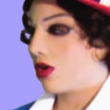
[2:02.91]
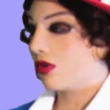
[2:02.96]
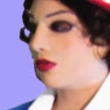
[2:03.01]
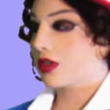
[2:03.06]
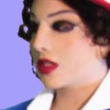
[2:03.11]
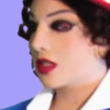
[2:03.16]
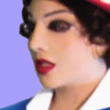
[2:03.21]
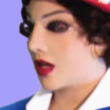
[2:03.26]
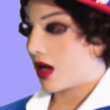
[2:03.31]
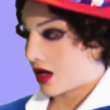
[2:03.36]

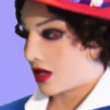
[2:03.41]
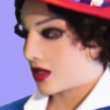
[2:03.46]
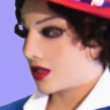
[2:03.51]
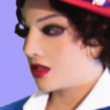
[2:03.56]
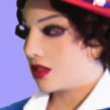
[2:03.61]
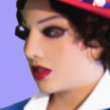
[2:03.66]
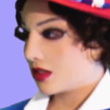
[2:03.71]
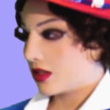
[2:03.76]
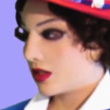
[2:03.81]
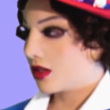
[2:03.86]

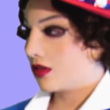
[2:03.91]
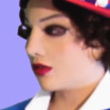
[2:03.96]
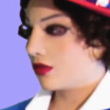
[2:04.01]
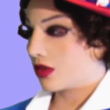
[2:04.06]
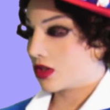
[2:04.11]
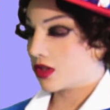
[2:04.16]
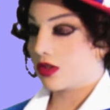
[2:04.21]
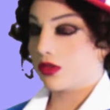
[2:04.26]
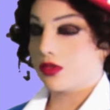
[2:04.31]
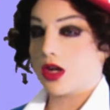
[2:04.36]
oversized,
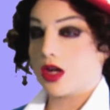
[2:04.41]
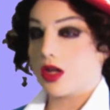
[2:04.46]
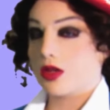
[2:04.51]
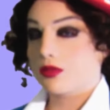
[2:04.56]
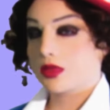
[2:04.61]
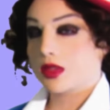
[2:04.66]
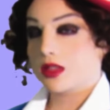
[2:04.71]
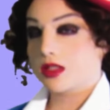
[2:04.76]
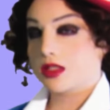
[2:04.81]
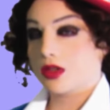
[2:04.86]
first of
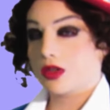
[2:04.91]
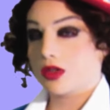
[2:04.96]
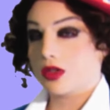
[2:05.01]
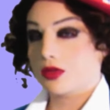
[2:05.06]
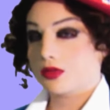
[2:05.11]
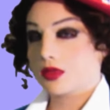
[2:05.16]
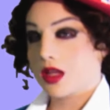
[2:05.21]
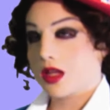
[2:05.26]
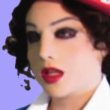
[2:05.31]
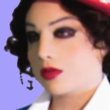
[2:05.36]
all,
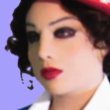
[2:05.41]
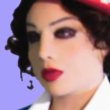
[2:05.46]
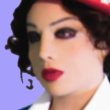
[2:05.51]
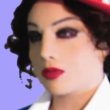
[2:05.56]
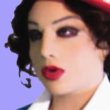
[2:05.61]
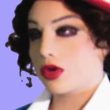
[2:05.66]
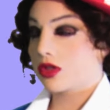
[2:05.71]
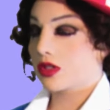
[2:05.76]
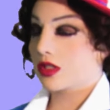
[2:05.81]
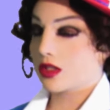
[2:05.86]
so
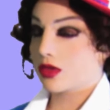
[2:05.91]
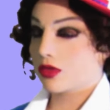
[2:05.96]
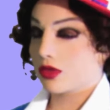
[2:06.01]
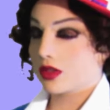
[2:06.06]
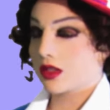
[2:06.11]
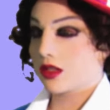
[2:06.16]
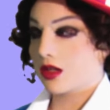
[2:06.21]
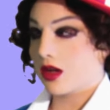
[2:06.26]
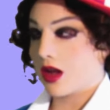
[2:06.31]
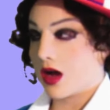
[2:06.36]
proportions
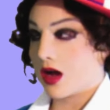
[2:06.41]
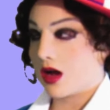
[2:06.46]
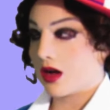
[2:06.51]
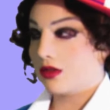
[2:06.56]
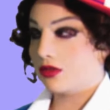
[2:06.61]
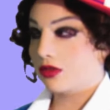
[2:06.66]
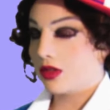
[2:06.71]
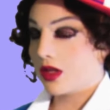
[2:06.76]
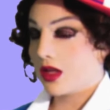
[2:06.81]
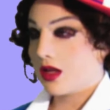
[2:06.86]
were a little
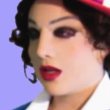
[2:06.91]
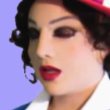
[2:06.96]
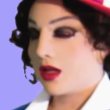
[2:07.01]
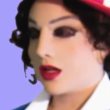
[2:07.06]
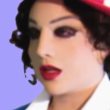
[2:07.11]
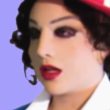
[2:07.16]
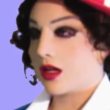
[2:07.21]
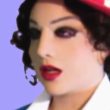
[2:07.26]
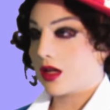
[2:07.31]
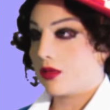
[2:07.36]
off.
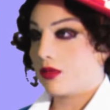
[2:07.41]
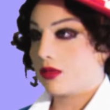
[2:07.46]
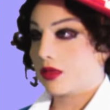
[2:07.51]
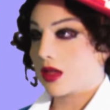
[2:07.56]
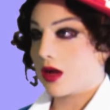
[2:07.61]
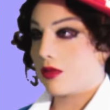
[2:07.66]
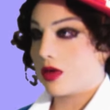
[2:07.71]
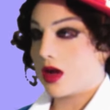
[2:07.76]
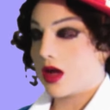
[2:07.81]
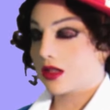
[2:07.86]

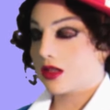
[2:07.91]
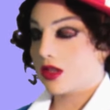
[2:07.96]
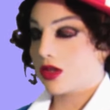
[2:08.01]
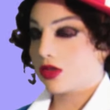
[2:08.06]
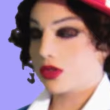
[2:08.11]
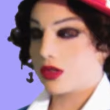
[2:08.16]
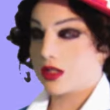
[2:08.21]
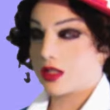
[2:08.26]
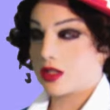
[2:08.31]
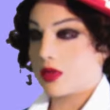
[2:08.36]
Upon
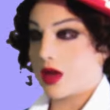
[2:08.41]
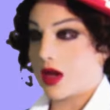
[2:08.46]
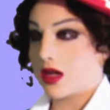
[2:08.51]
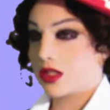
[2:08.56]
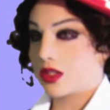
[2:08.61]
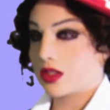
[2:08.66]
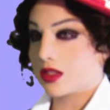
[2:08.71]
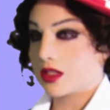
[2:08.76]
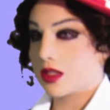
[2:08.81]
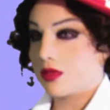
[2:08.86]
closer
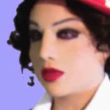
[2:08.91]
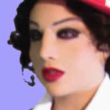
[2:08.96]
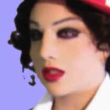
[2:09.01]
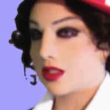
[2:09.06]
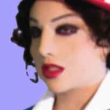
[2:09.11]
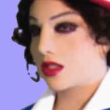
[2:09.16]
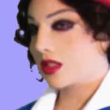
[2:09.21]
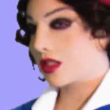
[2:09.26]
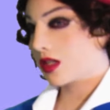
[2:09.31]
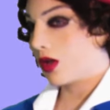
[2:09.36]
inspection, some of
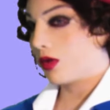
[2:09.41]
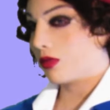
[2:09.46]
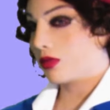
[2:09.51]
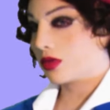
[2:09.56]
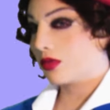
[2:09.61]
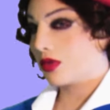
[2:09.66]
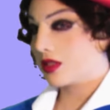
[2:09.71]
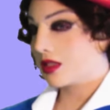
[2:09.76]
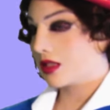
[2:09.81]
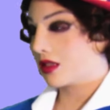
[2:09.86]
the
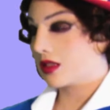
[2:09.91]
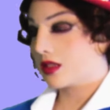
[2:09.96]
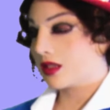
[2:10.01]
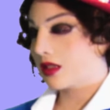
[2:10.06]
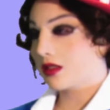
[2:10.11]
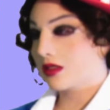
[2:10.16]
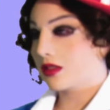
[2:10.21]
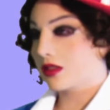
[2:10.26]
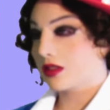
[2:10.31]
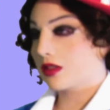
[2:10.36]
sculpt
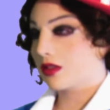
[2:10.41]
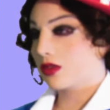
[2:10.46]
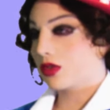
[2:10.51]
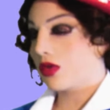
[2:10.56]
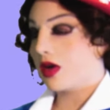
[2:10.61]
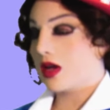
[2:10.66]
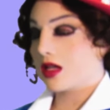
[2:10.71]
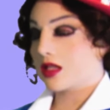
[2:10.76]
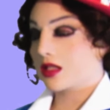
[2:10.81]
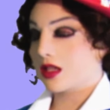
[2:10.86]
wasn't
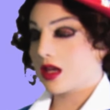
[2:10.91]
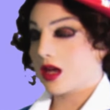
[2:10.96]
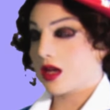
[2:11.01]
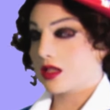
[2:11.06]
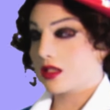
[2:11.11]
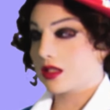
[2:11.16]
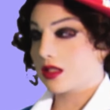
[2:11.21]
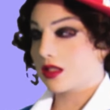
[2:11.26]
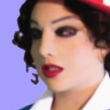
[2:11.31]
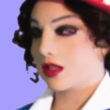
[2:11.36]
quite as
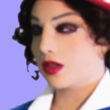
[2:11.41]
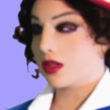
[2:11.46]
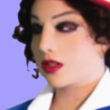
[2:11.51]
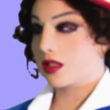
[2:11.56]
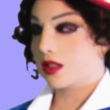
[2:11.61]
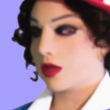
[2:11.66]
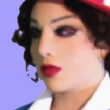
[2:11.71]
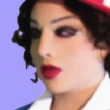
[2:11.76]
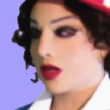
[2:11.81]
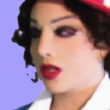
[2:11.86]
nice as it
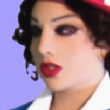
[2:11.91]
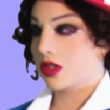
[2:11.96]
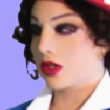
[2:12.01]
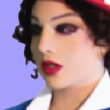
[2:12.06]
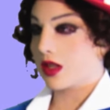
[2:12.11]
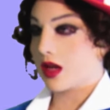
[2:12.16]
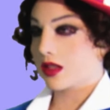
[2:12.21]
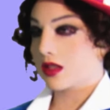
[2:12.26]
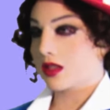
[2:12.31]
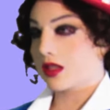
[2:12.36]
looked in the
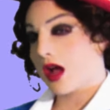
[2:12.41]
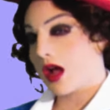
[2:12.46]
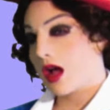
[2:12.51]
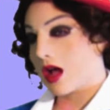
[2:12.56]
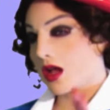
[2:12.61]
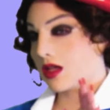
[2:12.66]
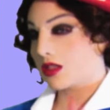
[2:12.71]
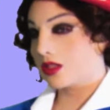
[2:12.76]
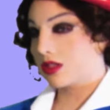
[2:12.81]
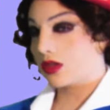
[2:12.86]
picture, like the
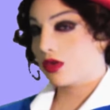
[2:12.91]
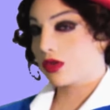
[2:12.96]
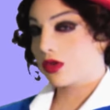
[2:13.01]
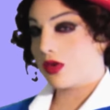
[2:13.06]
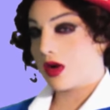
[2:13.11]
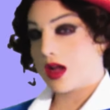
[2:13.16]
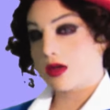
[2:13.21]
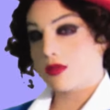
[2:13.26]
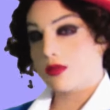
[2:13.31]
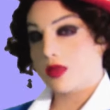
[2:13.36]
eyes don't
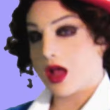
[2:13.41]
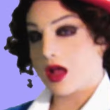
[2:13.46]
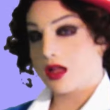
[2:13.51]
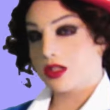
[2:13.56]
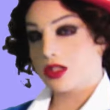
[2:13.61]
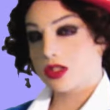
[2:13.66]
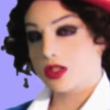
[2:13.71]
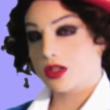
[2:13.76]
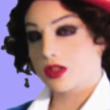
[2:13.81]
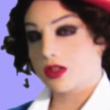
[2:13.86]
quite
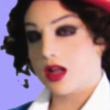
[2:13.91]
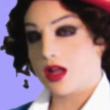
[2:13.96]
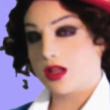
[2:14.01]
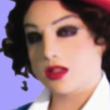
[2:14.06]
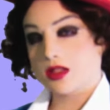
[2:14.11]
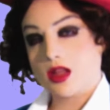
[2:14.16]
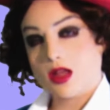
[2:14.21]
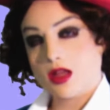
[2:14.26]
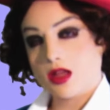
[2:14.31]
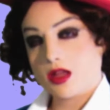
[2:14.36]
match, they're
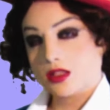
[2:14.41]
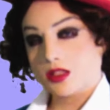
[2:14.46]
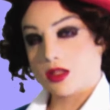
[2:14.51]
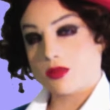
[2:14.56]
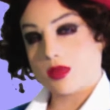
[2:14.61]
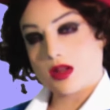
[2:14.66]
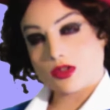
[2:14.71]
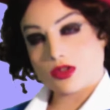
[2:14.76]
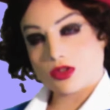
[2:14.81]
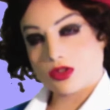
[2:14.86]
not
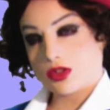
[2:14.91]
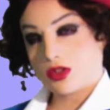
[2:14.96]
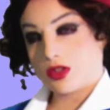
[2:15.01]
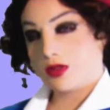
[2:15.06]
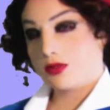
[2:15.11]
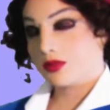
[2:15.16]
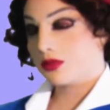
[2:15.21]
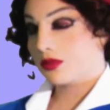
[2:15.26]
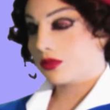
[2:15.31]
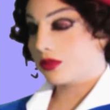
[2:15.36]

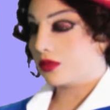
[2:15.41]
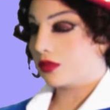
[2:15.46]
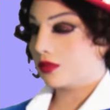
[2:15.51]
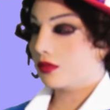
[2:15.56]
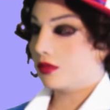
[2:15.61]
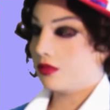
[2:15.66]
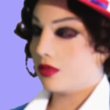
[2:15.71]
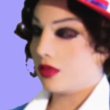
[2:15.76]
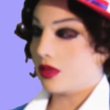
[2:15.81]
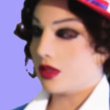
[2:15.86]
symmetrical.
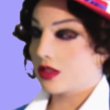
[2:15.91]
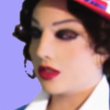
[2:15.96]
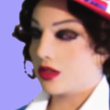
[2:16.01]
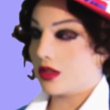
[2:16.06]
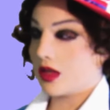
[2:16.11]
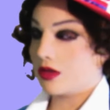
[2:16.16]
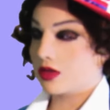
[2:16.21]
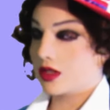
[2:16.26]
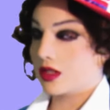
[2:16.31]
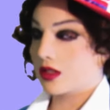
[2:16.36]

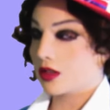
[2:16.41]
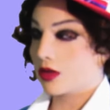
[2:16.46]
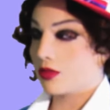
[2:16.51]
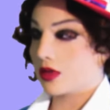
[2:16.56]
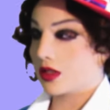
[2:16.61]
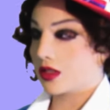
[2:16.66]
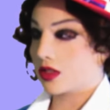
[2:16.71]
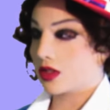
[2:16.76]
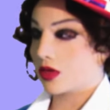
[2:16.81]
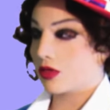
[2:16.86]
So that was a little
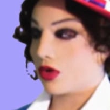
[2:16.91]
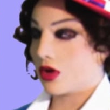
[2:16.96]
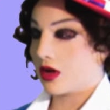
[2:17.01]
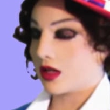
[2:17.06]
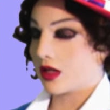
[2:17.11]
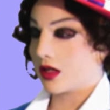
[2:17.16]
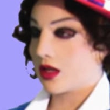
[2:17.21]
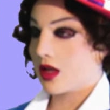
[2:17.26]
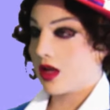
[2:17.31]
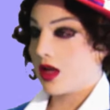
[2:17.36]
bit
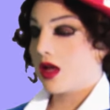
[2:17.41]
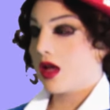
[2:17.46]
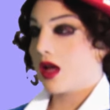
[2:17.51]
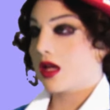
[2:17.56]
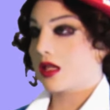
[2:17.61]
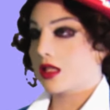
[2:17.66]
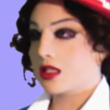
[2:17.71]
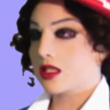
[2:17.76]
disappointing. I